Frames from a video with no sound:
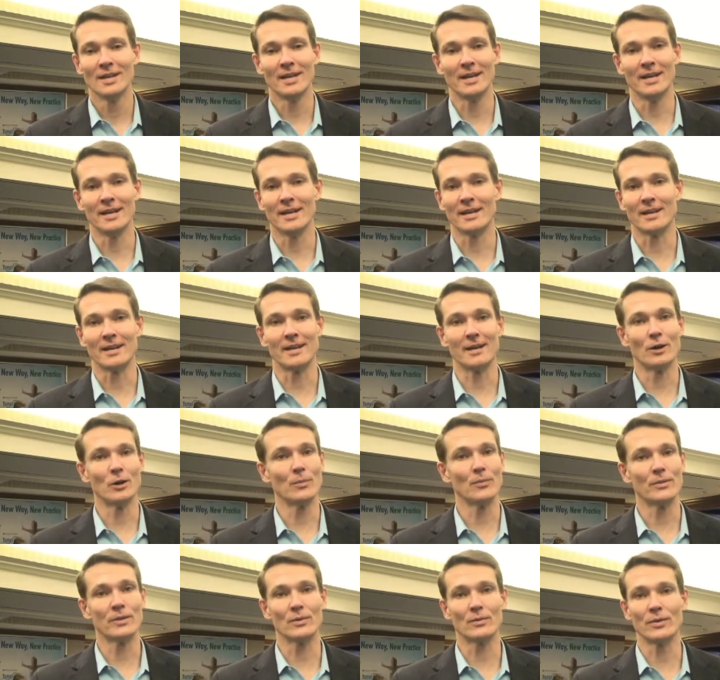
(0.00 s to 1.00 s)
and I
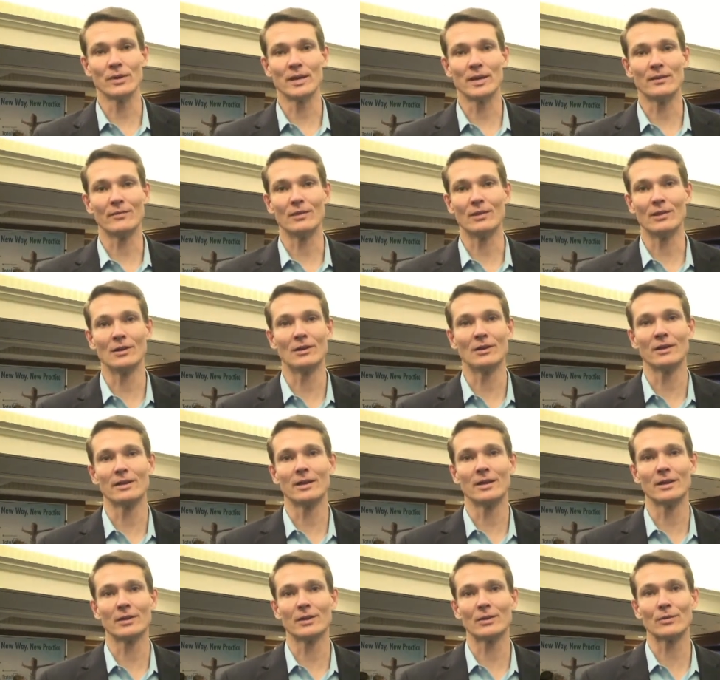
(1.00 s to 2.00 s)
hope that we have a long,
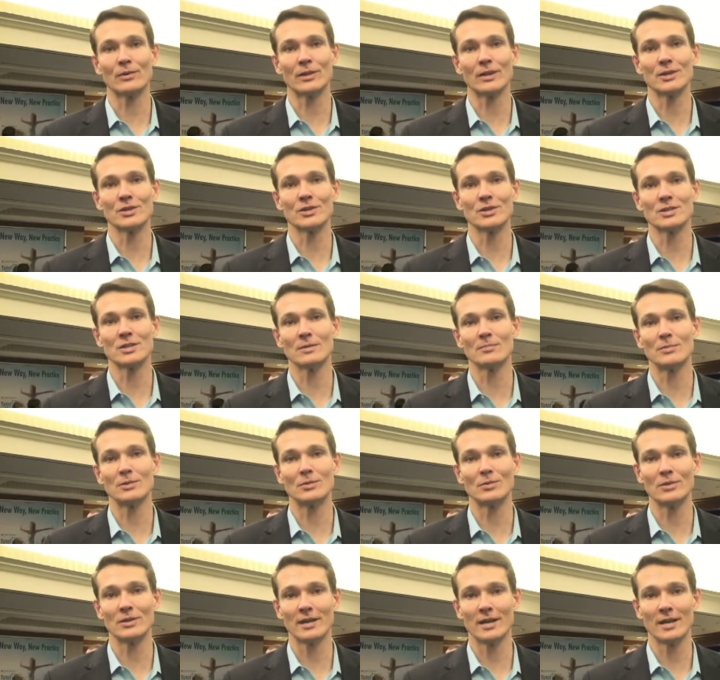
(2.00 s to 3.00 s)
healthy relationship
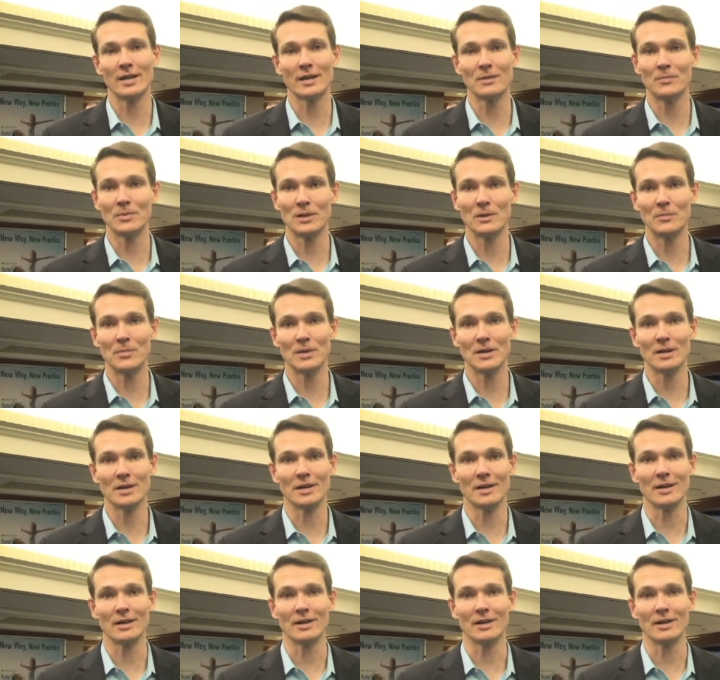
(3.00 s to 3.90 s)
between the AAPP and